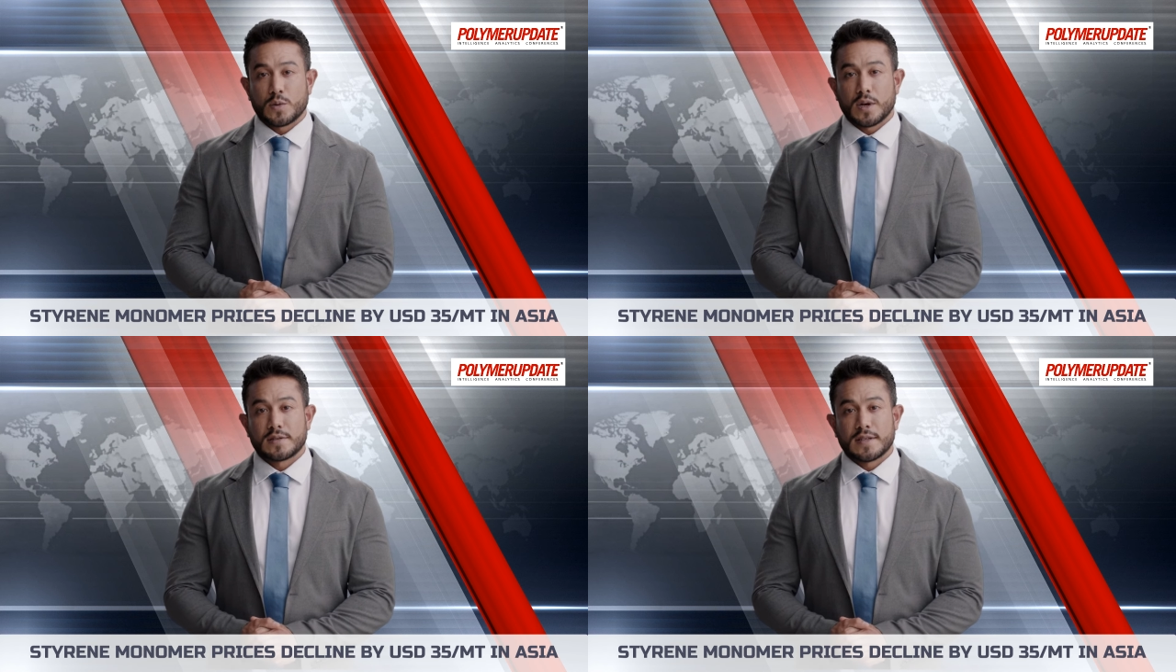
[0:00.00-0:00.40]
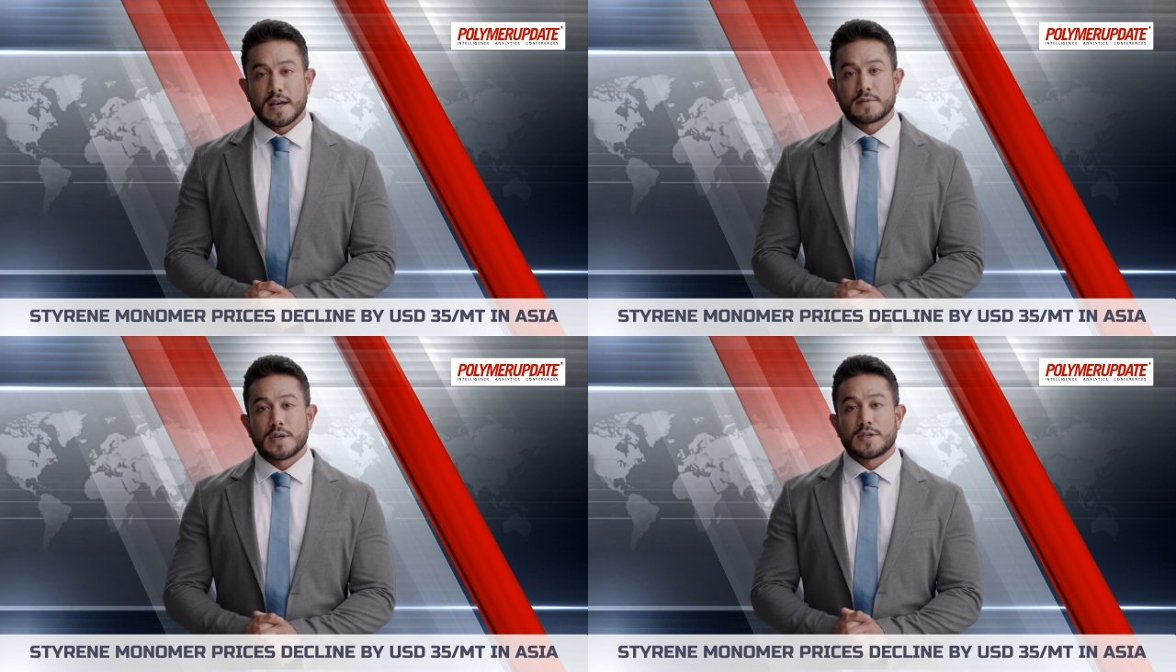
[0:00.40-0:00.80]
while
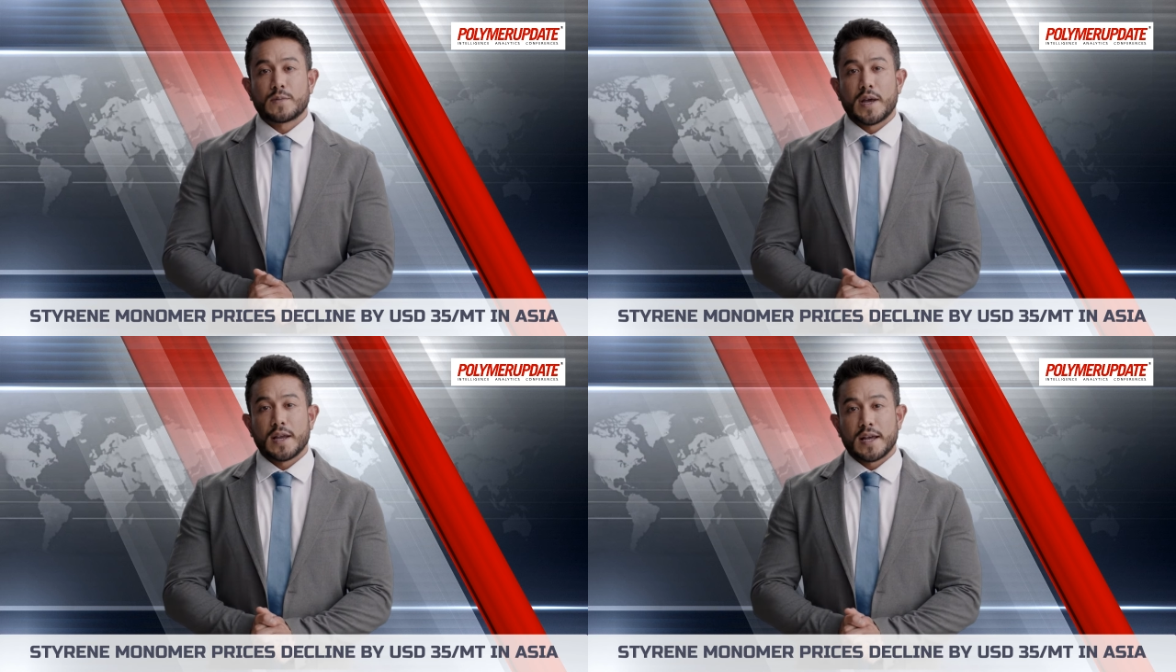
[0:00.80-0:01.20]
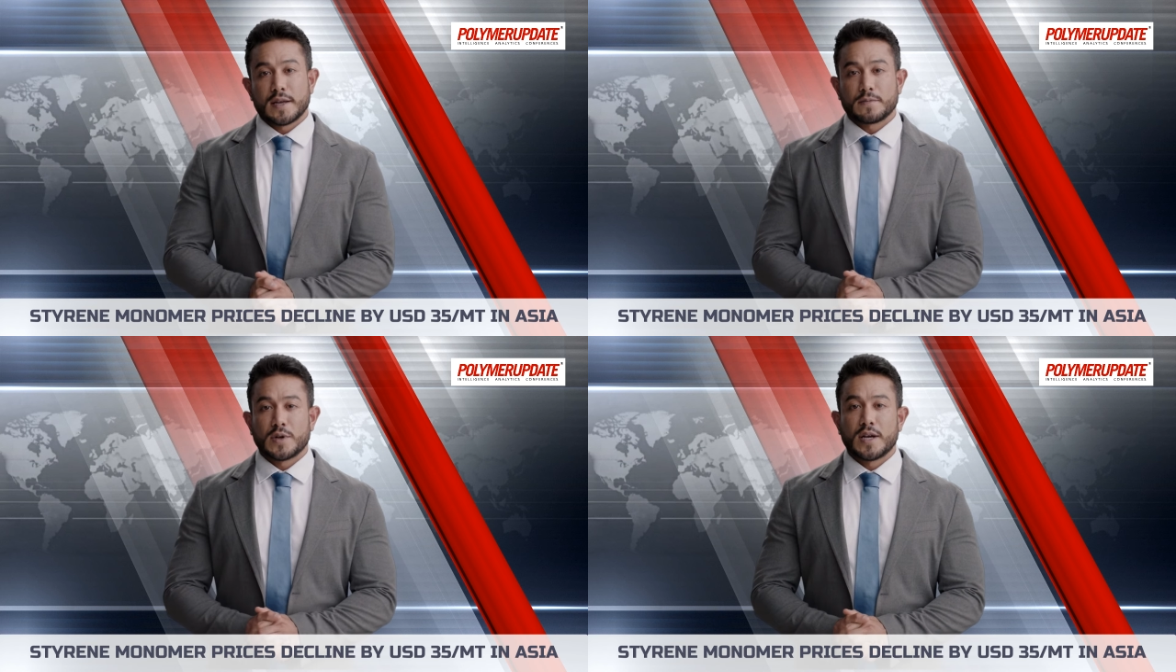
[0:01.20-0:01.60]
CFR Japan
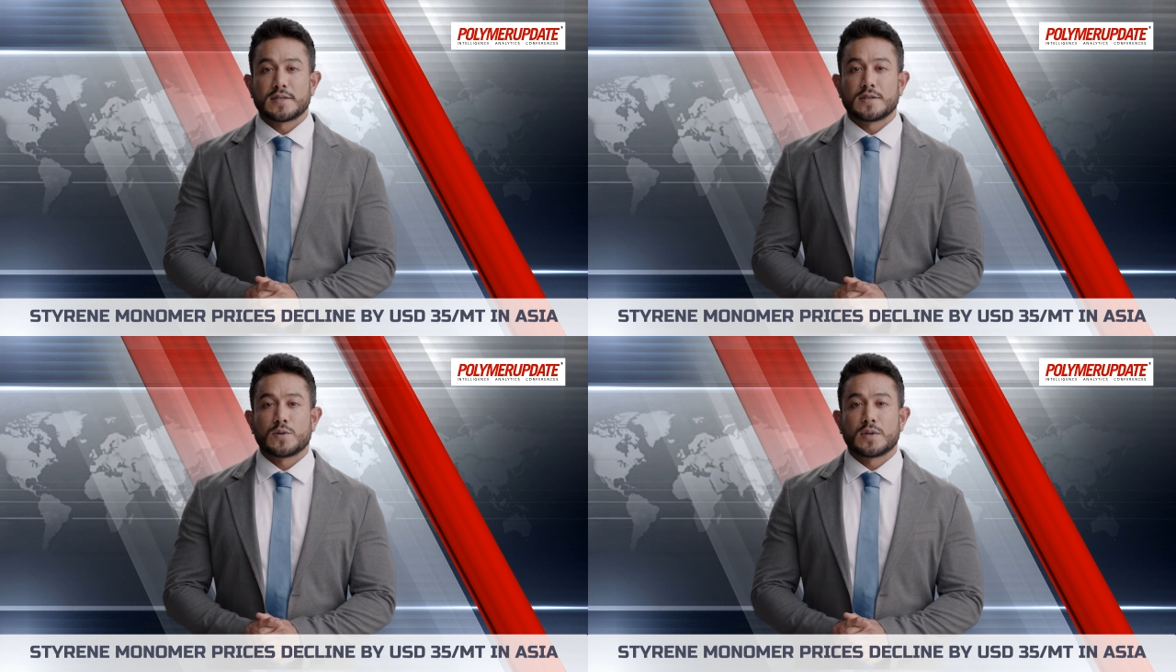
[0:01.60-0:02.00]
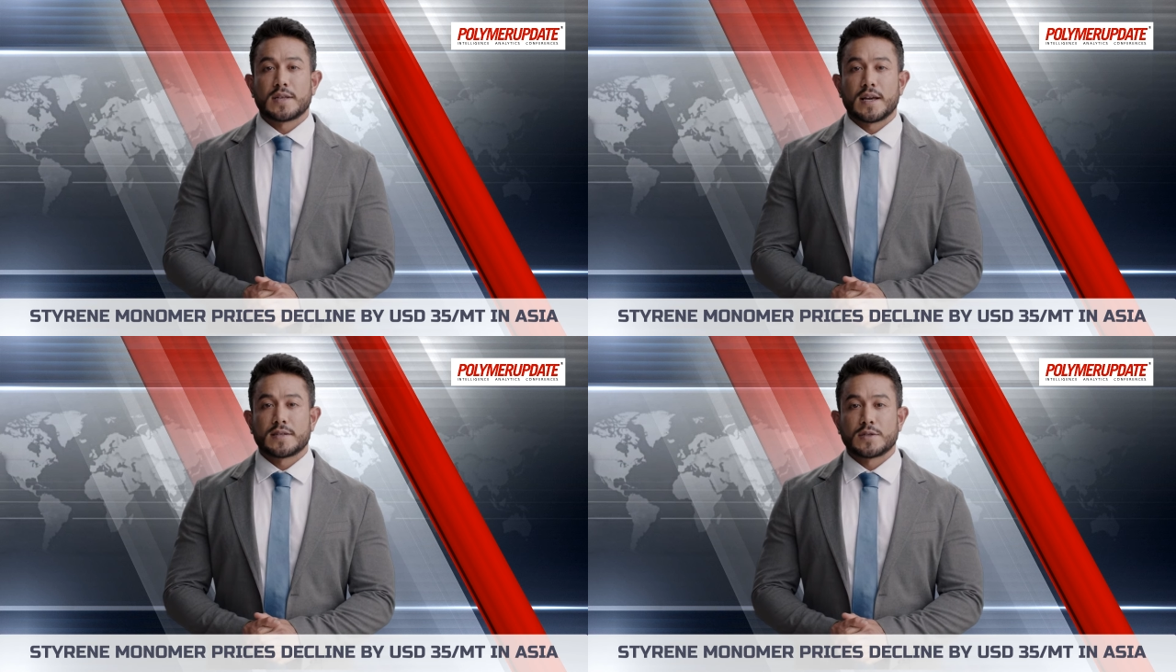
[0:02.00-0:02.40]
SM prices were assessed